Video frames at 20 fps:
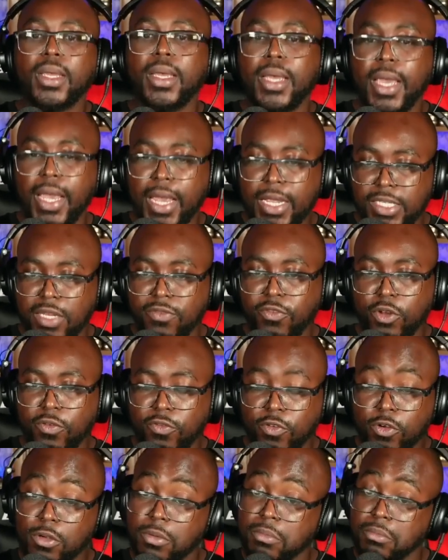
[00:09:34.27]

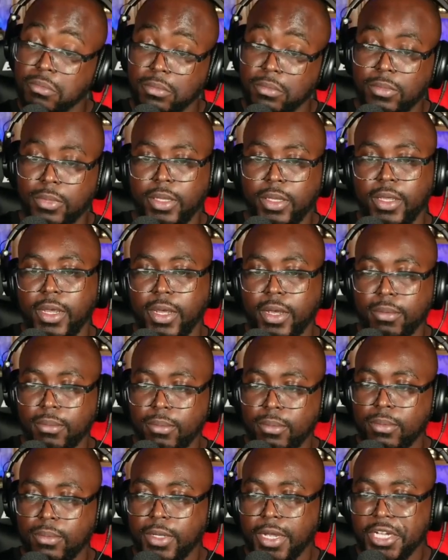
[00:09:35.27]
1844. Hmm, yeah,
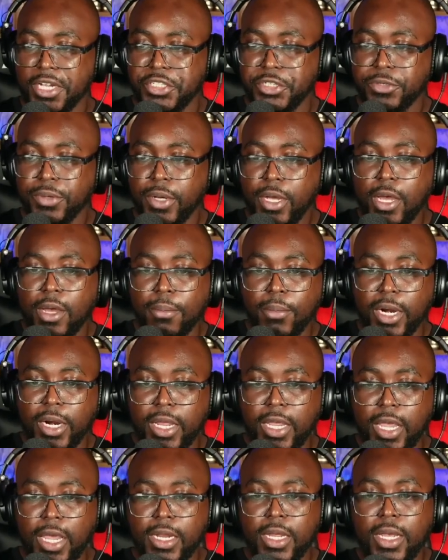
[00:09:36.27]
got you. But
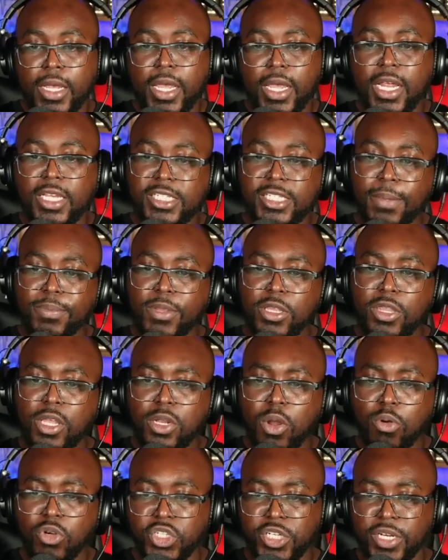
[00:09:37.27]
again, in accepting the
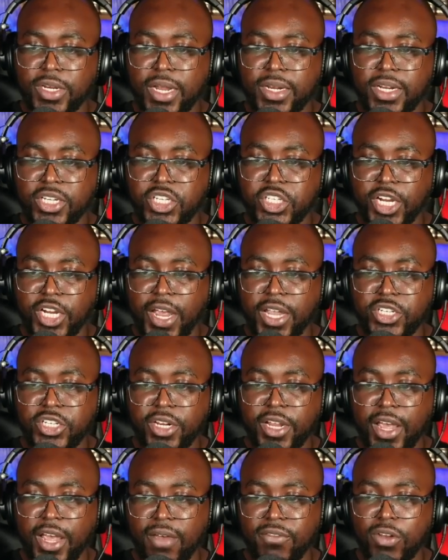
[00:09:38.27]
notion that the change
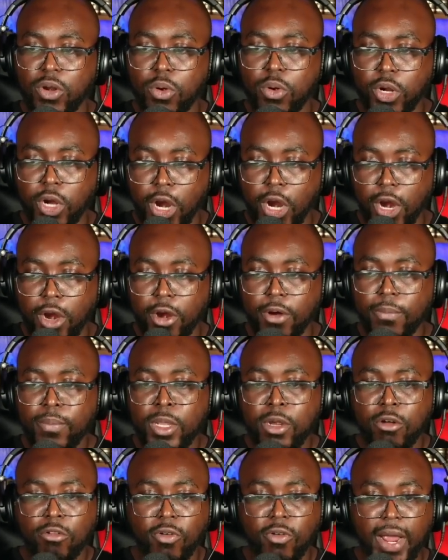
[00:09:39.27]
in heaven occur
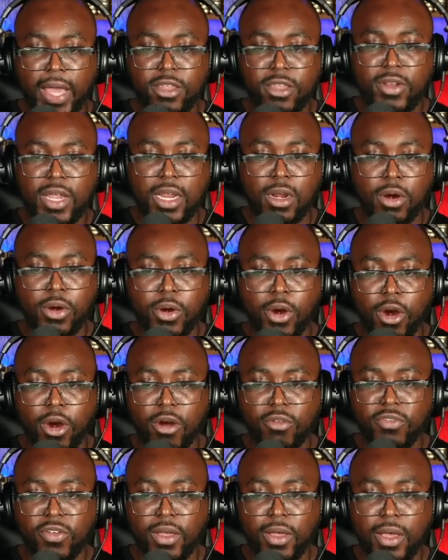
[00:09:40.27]
rather than on
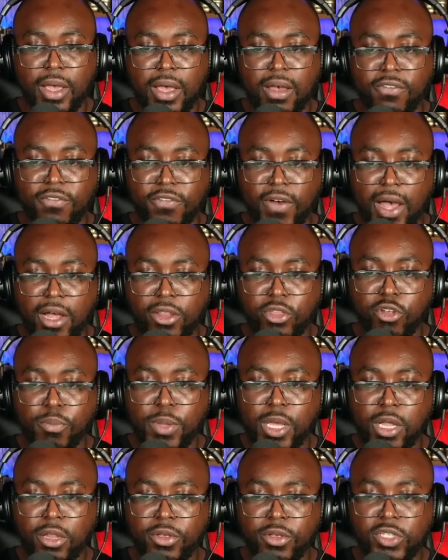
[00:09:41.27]
earth, founder
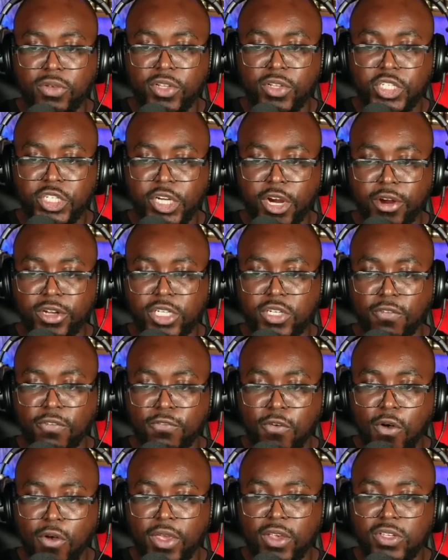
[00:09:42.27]
builders of the church
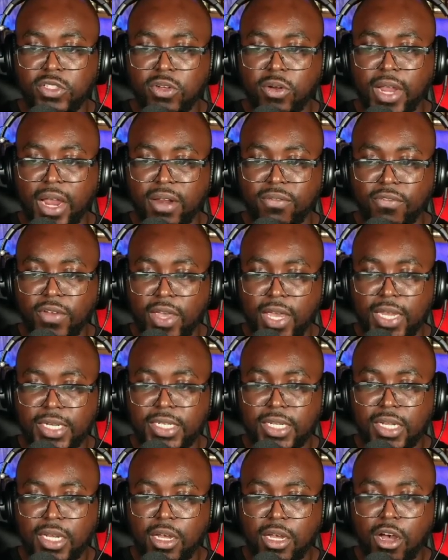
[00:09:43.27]
focus on
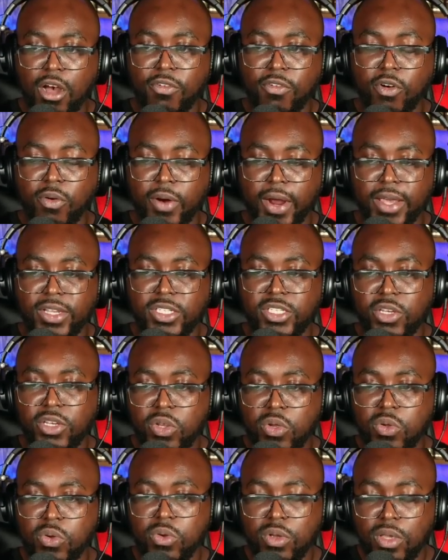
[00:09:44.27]
advent of Christ's
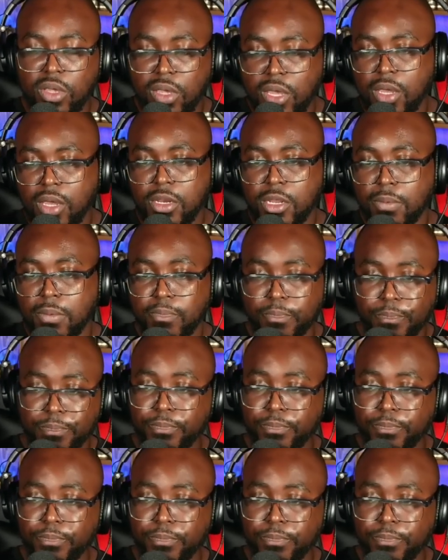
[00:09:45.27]
new kingdom.